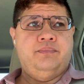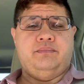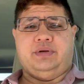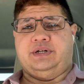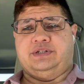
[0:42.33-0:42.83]

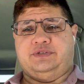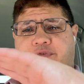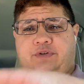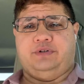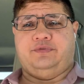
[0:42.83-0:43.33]
because
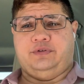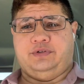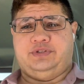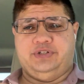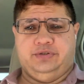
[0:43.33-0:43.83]
for
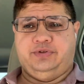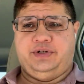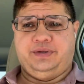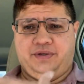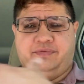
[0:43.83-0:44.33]

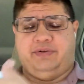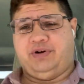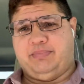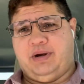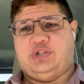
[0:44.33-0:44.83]
children that have never
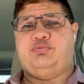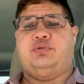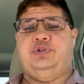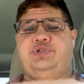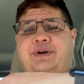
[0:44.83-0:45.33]
had
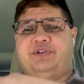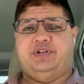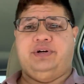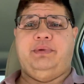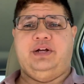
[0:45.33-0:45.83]
passports, you have to
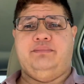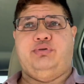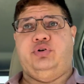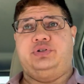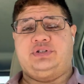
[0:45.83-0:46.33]
come in
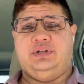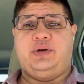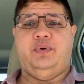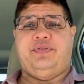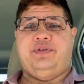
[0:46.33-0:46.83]
personally
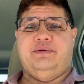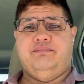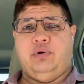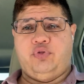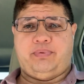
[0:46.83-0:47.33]
with them.
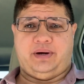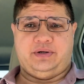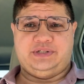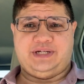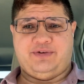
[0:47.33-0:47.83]
Both
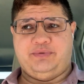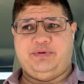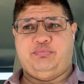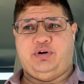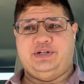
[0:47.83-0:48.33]
parents have to
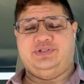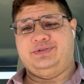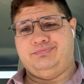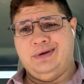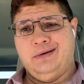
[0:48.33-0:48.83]
be
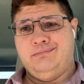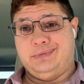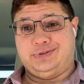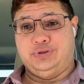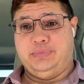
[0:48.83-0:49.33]
present,
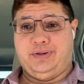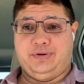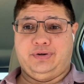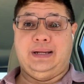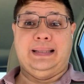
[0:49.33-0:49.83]
assuming
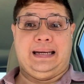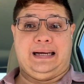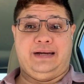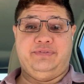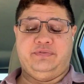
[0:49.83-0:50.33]
they're
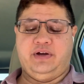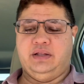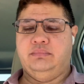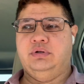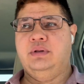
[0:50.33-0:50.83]
alive and
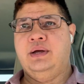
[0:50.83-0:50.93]
available.